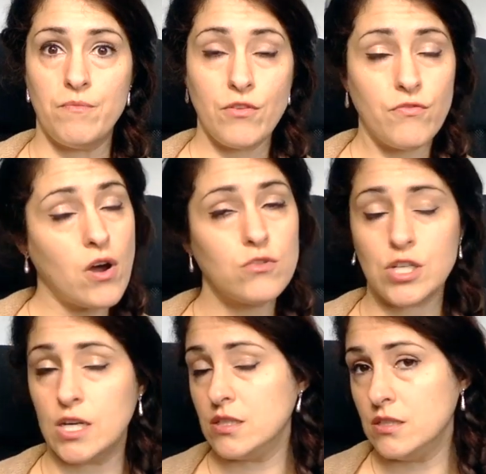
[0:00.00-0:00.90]
phones,
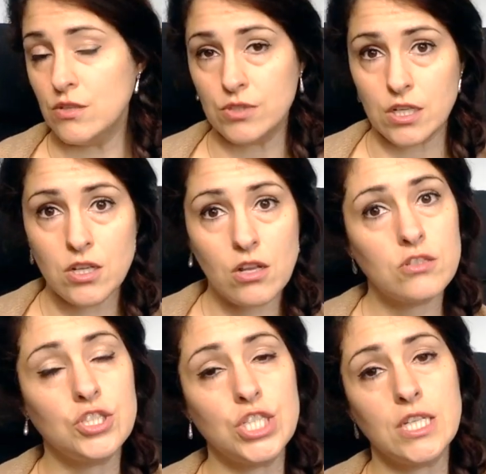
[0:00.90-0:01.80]
are new
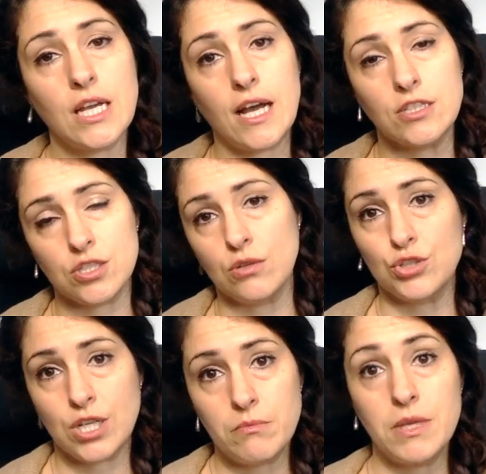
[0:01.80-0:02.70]
technology, and
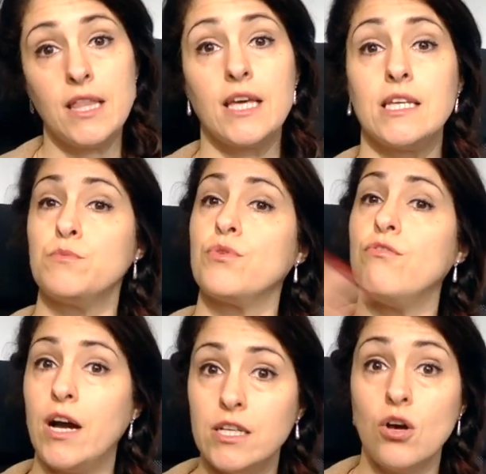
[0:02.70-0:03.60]
social media that
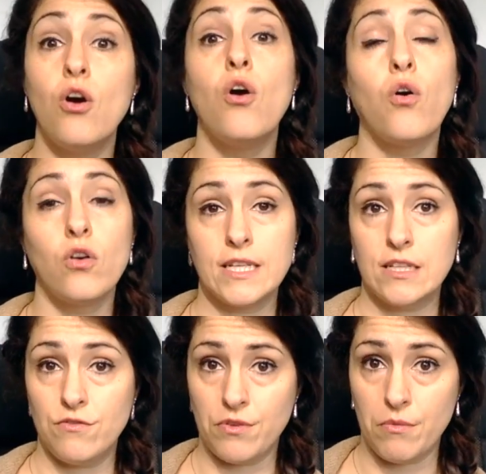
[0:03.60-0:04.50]
provide all that
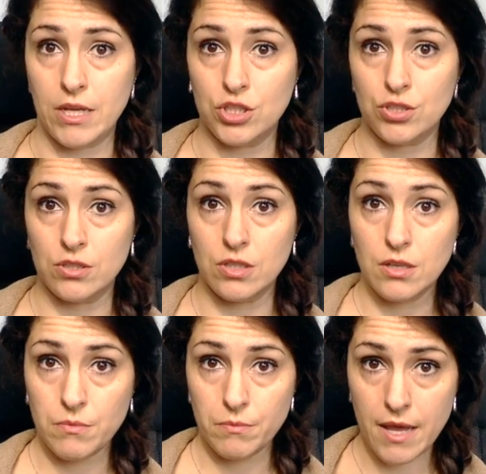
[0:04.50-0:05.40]
information.
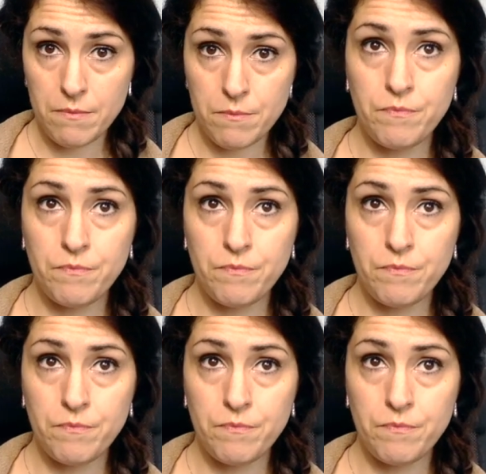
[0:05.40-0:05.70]
Yeah?